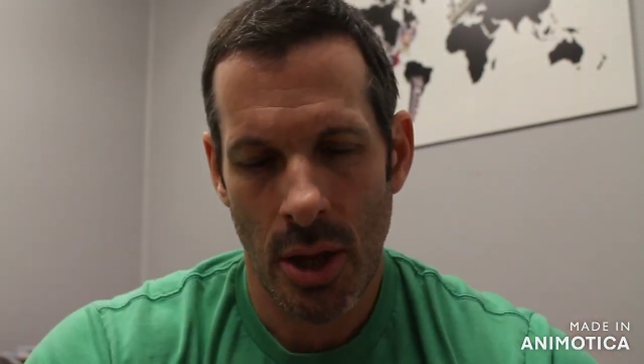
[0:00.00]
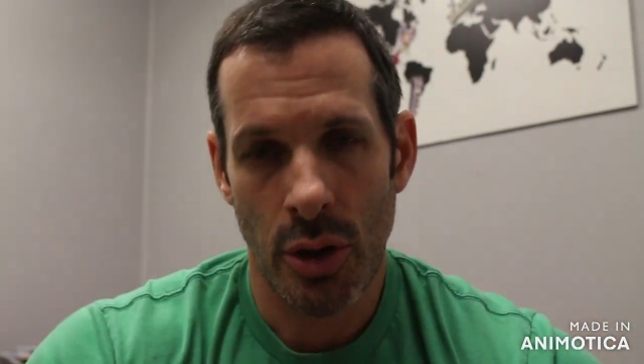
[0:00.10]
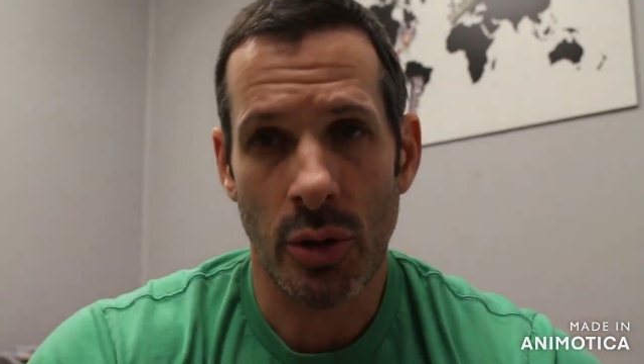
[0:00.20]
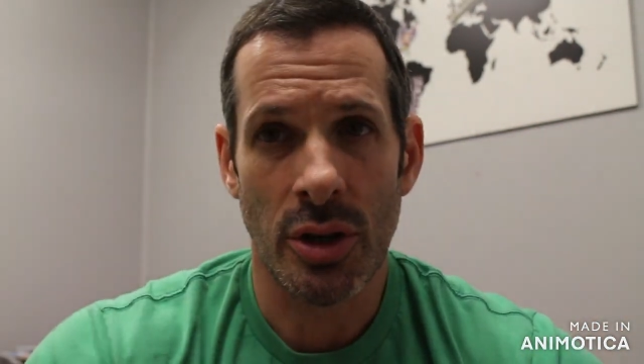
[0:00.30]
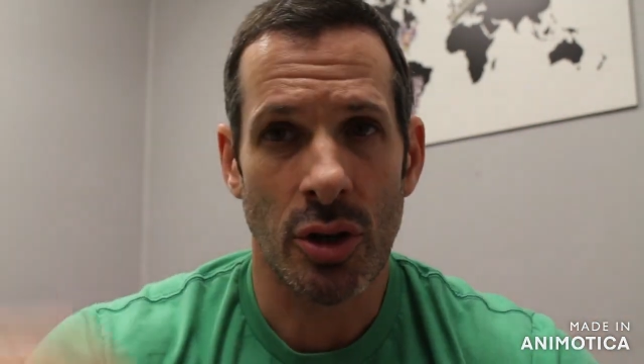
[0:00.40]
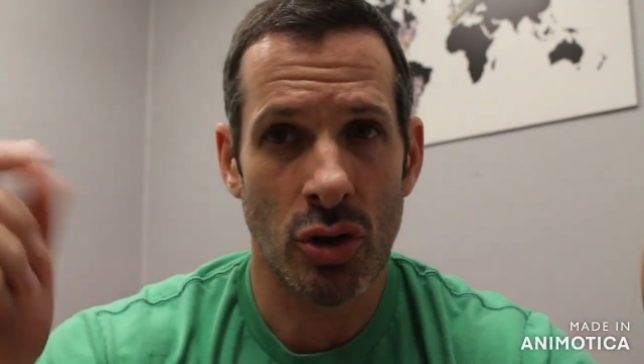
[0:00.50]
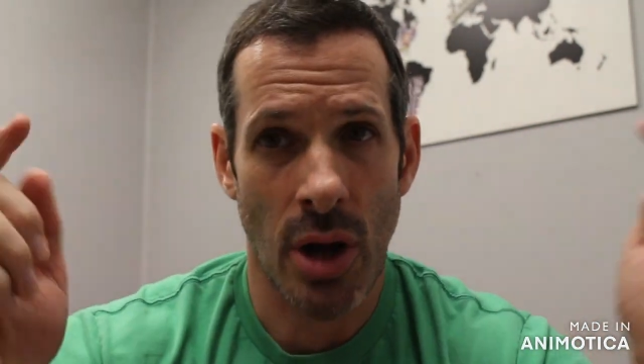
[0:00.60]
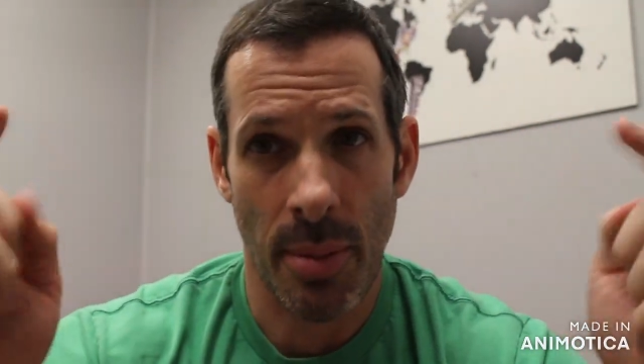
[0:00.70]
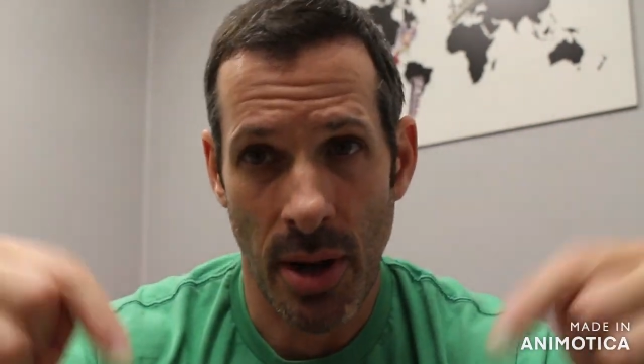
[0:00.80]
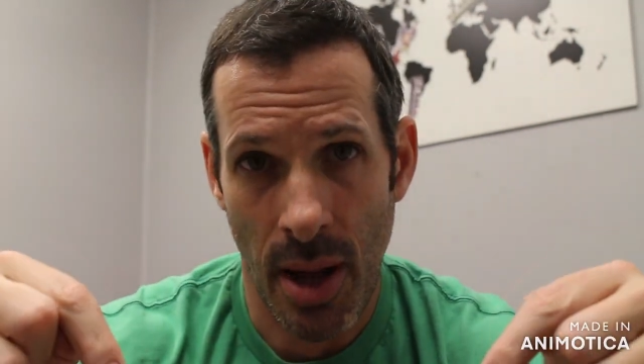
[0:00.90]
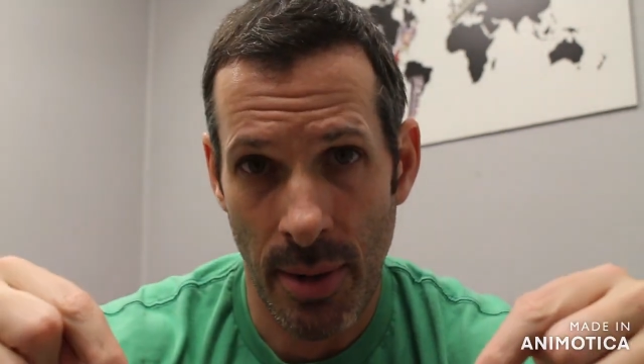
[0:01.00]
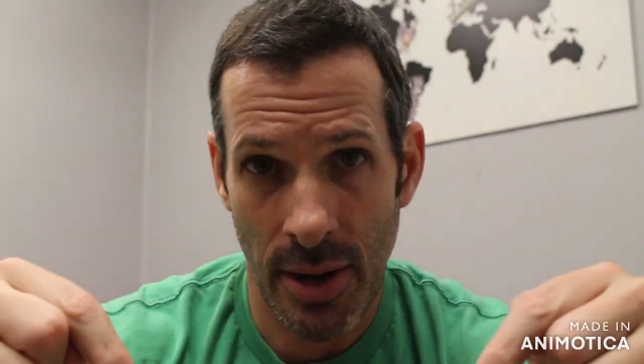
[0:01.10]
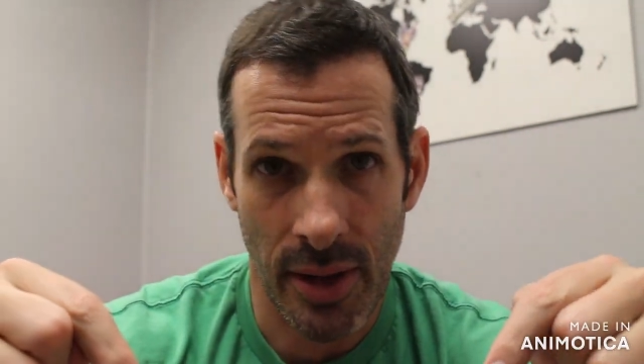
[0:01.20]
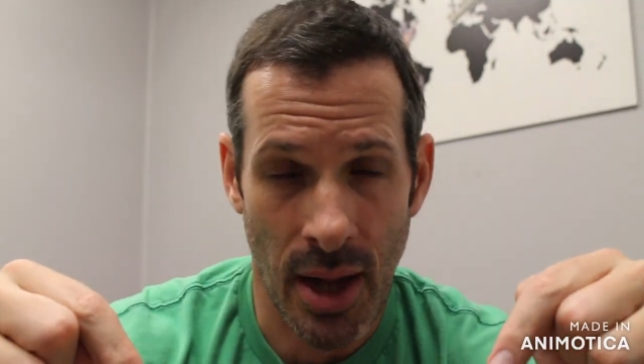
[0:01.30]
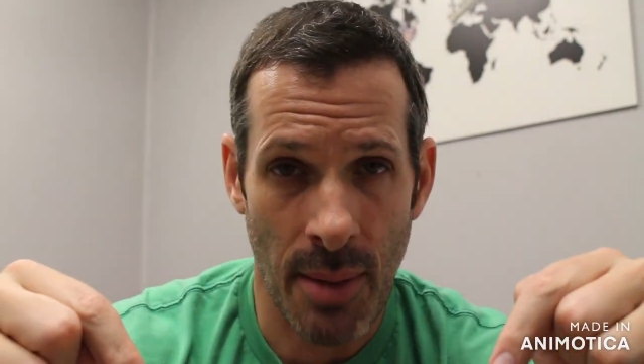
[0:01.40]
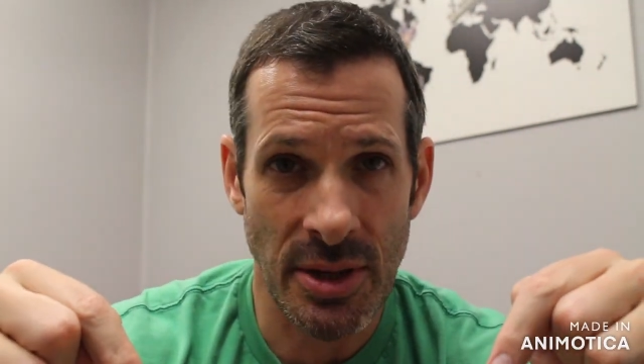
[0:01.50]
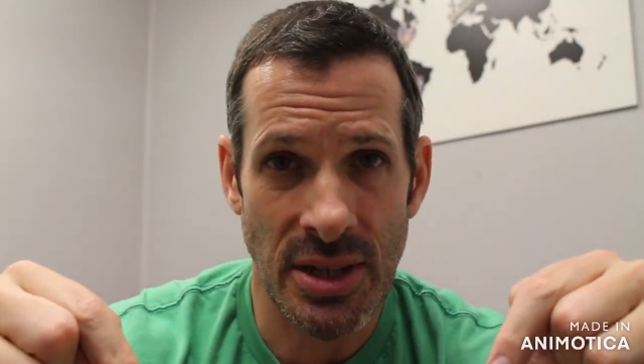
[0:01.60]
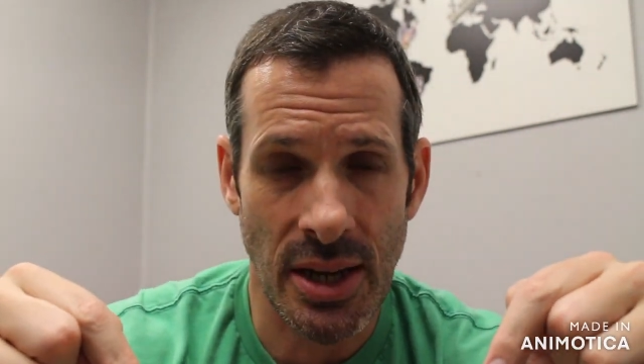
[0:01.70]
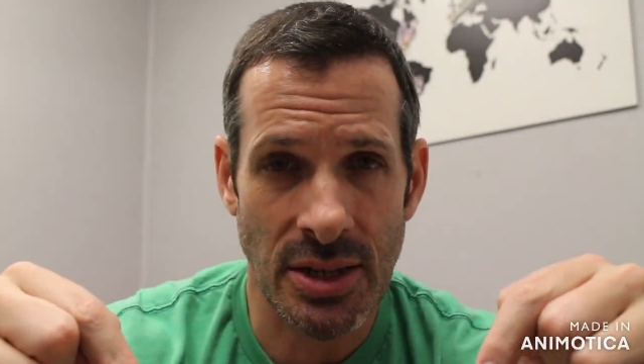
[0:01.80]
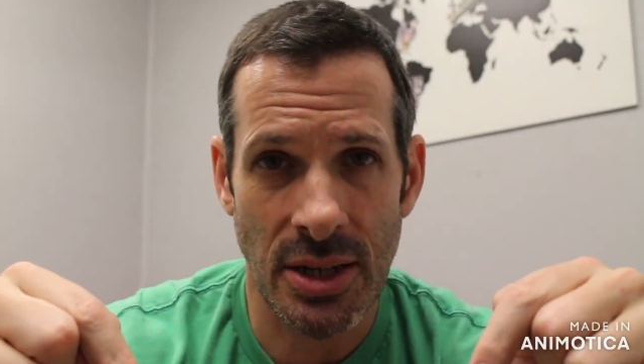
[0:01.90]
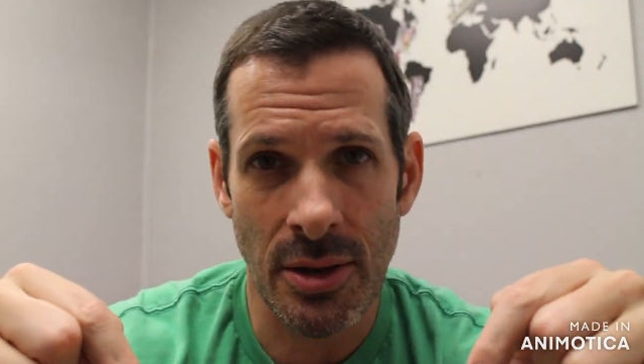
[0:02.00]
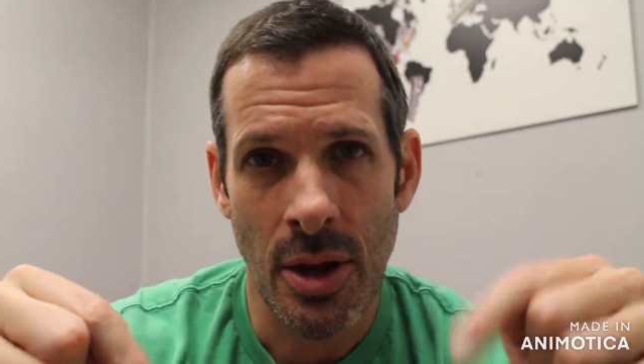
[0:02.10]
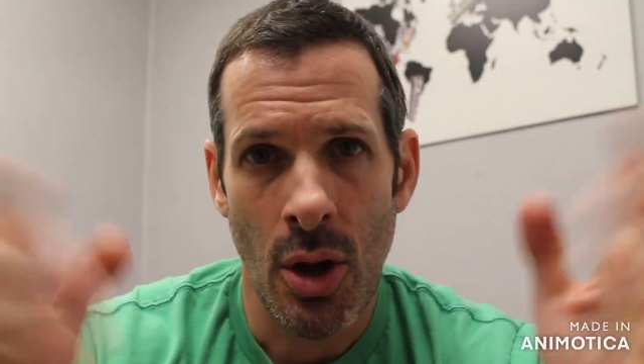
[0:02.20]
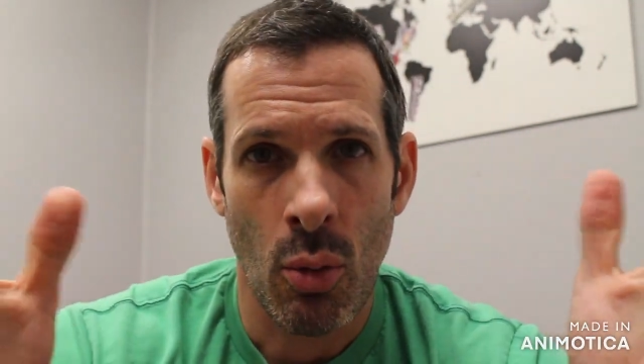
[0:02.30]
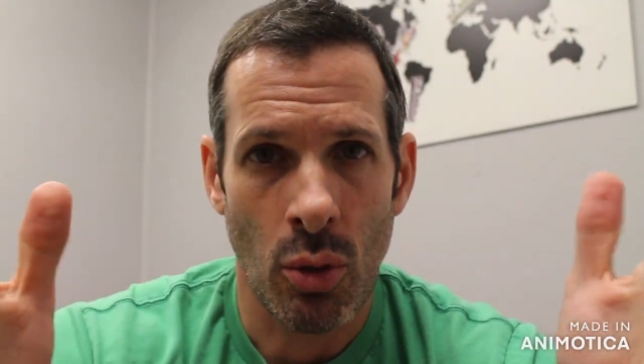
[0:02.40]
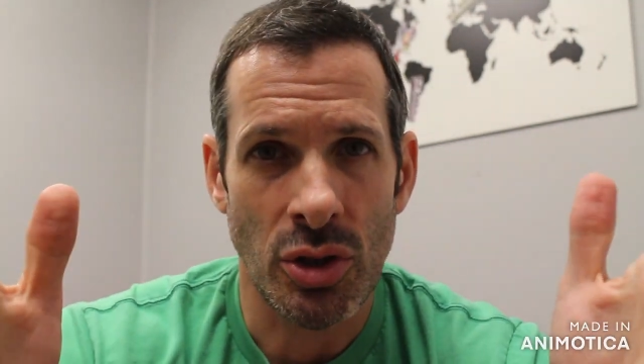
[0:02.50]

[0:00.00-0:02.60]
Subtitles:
you can drop a comment in the comment section. We'll